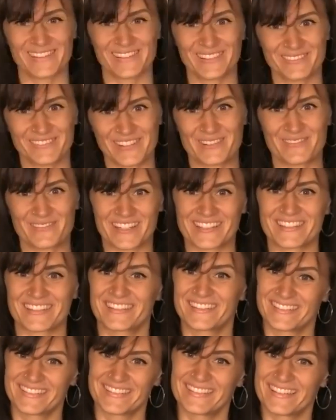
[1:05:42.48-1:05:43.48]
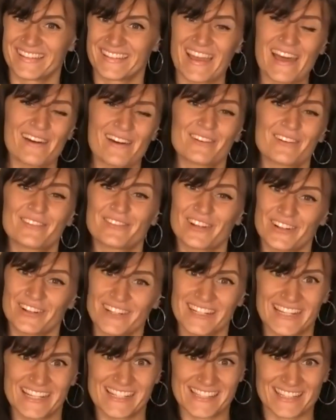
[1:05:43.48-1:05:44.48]
you all very much, and have a very
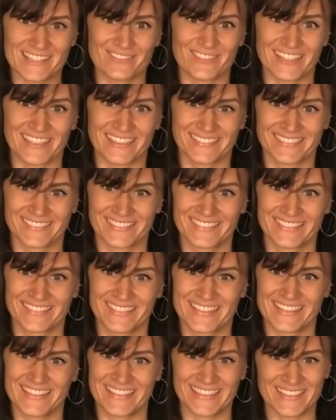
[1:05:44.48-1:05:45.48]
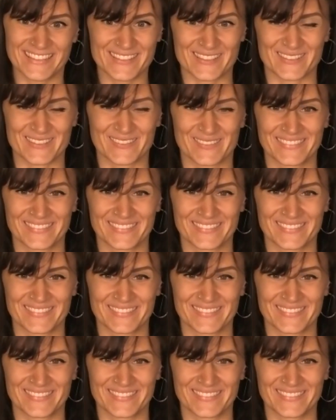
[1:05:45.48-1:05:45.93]
nice evening. See you soon.